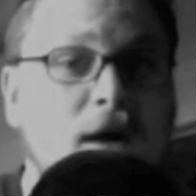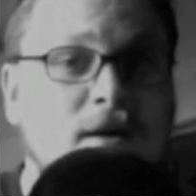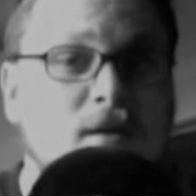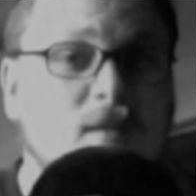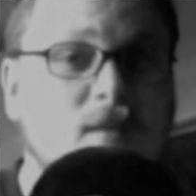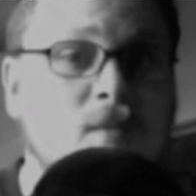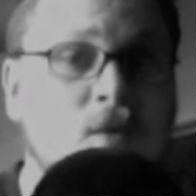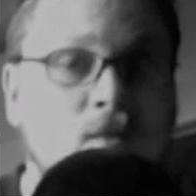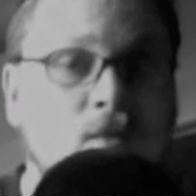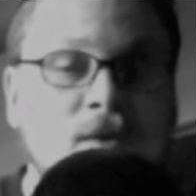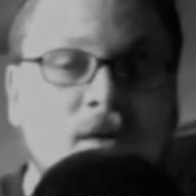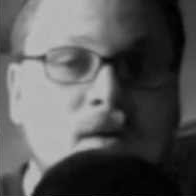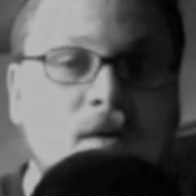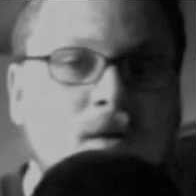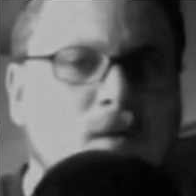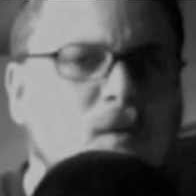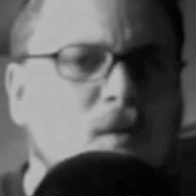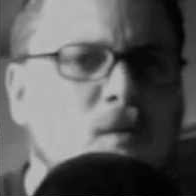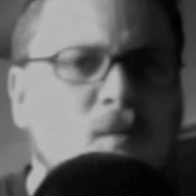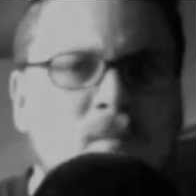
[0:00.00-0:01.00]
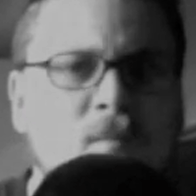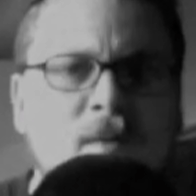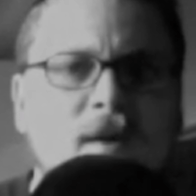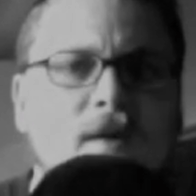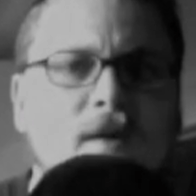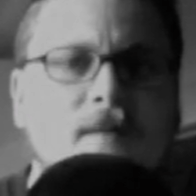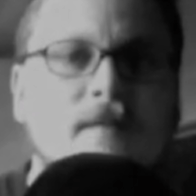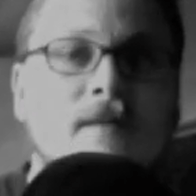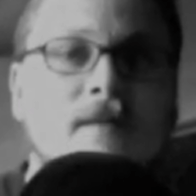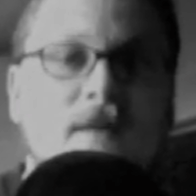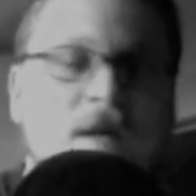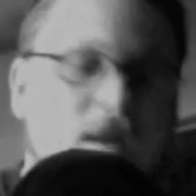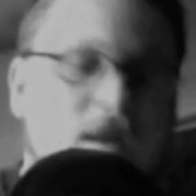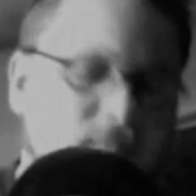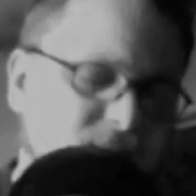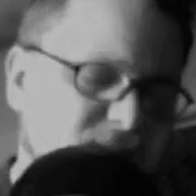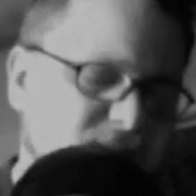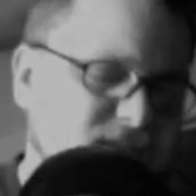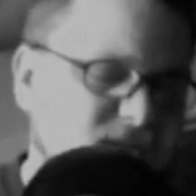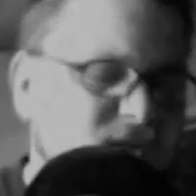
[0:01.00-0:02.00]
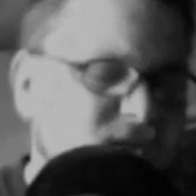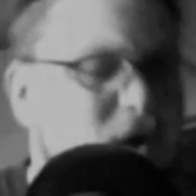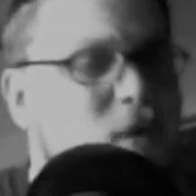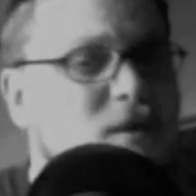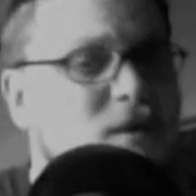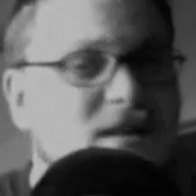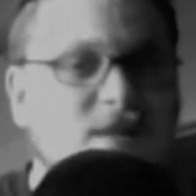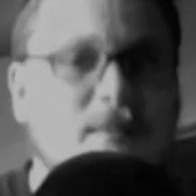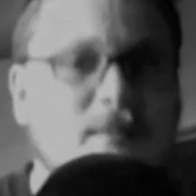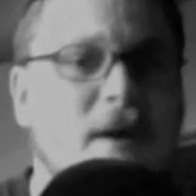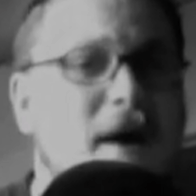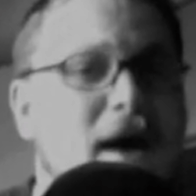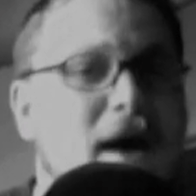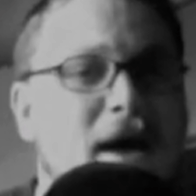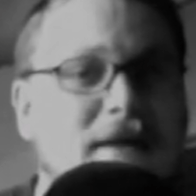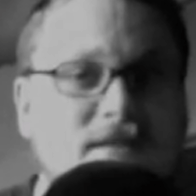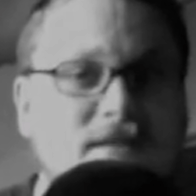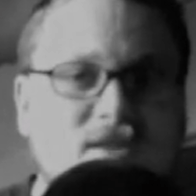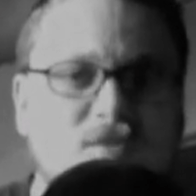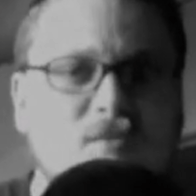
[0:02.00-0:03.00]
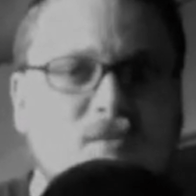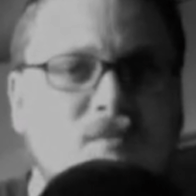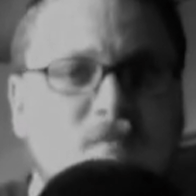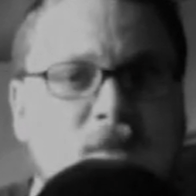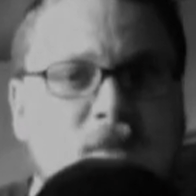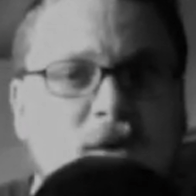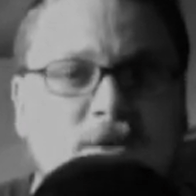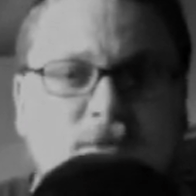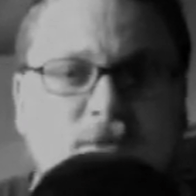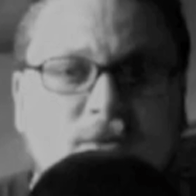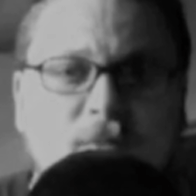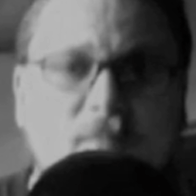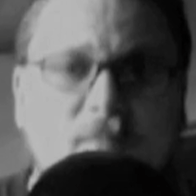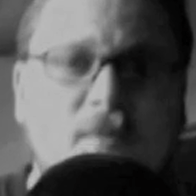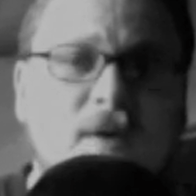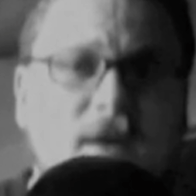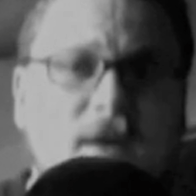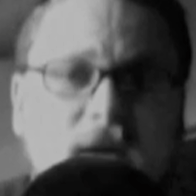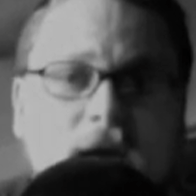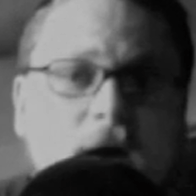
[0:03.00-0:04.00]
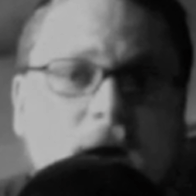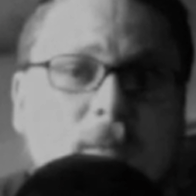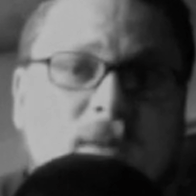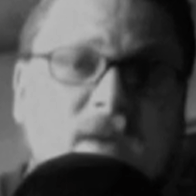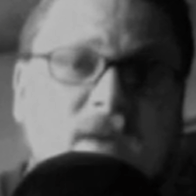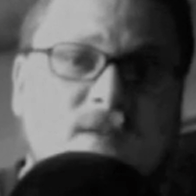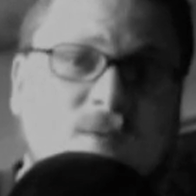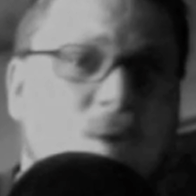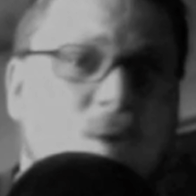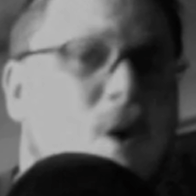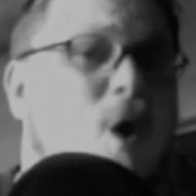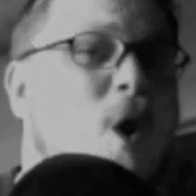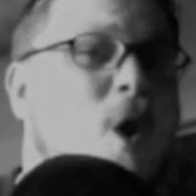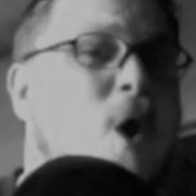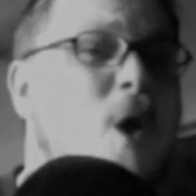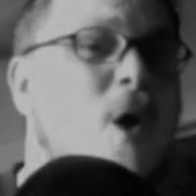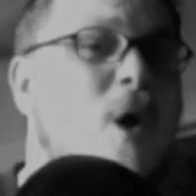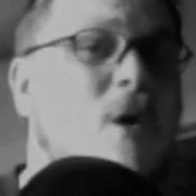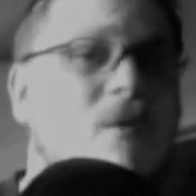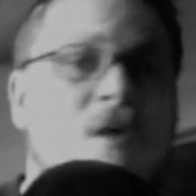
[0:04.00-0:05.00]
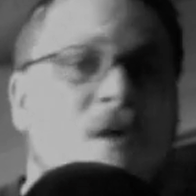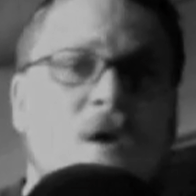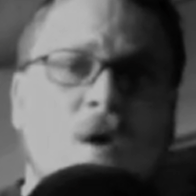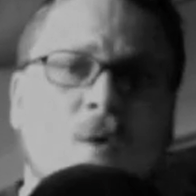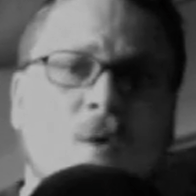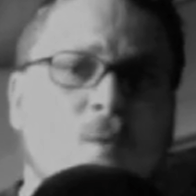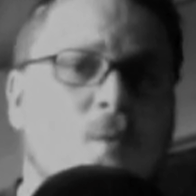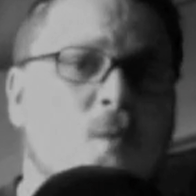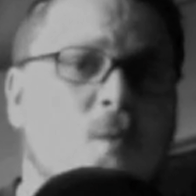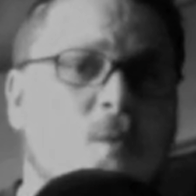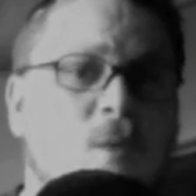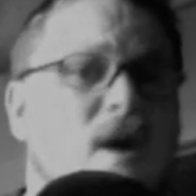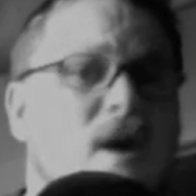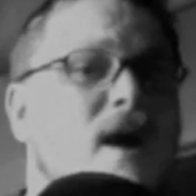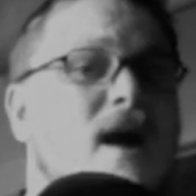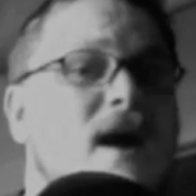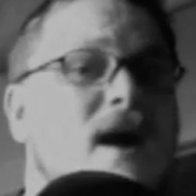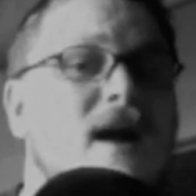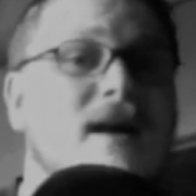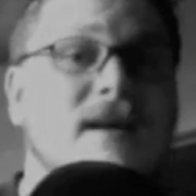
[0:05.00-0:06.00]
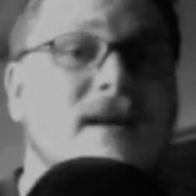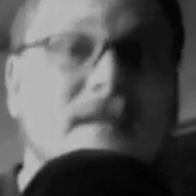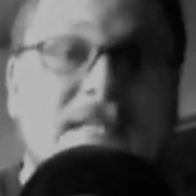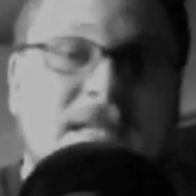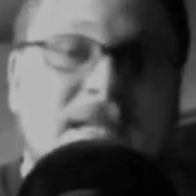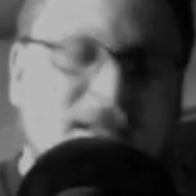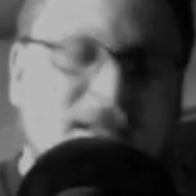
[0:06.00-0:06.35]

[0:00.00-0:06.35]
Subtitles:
I am only human. Please don't expect too much from me. Help me throw away